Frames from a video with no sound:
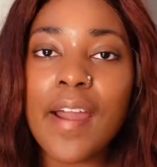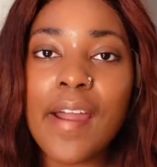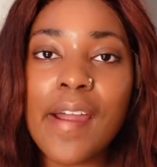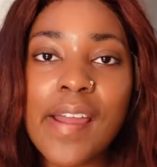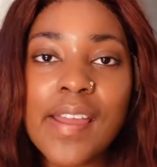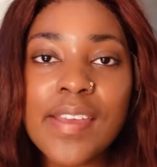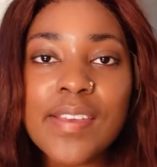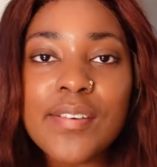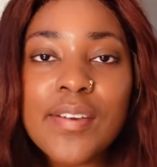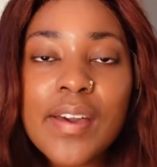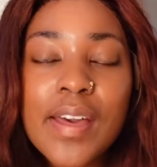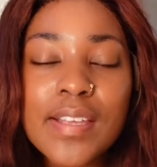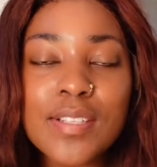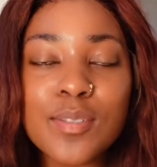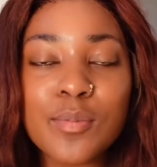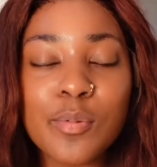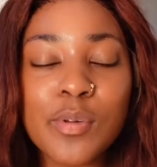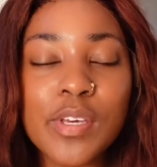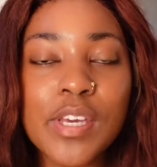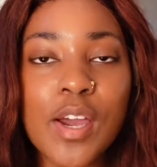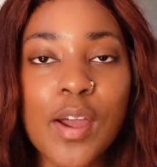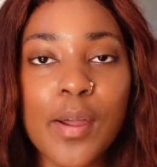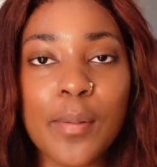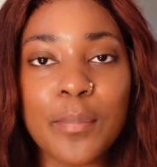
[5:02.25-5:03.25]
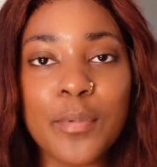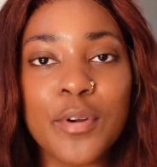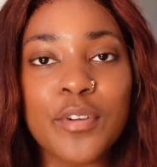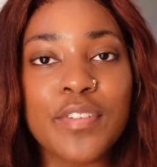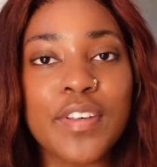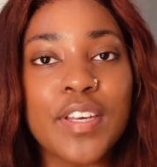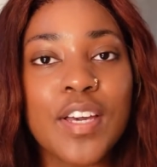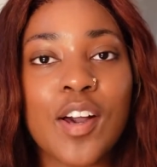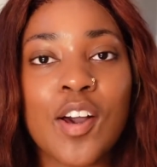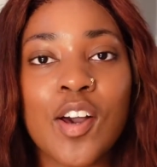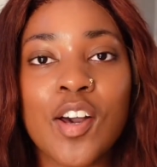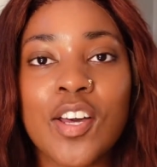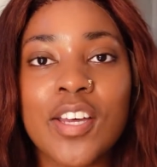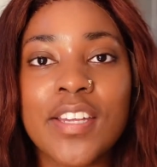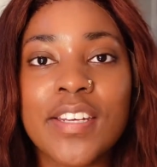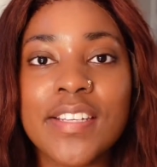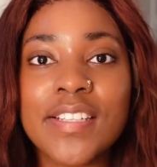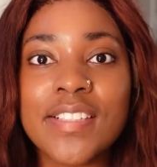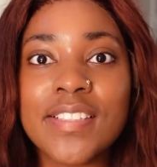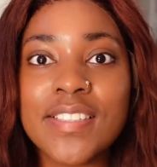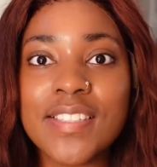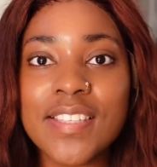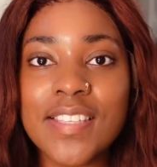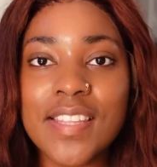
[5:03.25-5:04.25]
all right you guys we are moving on
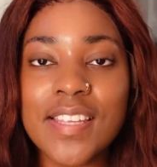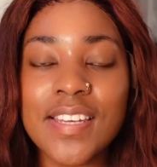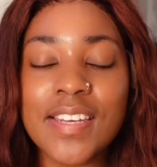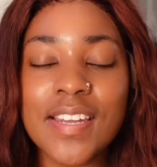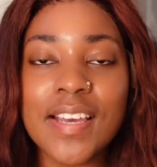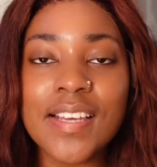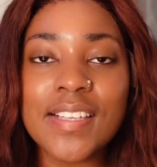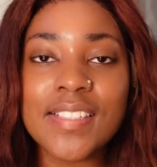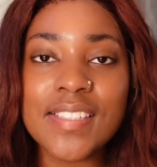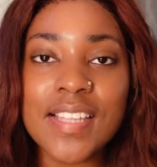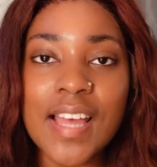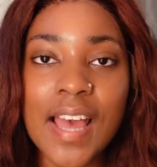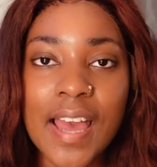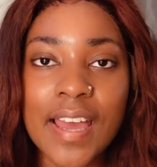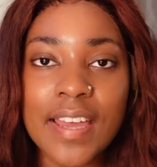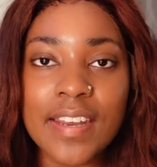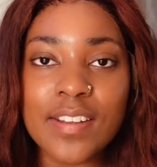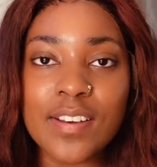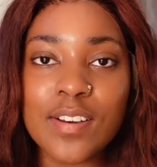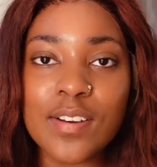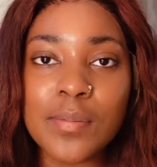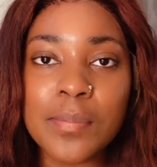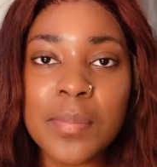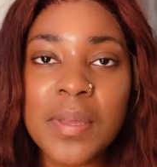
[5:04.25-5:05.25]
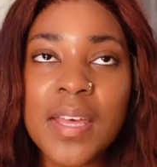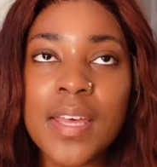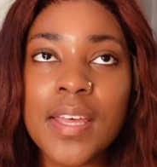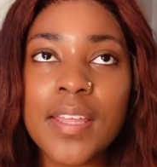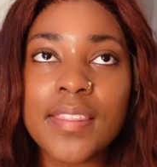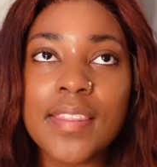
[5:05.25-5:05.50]
to the next item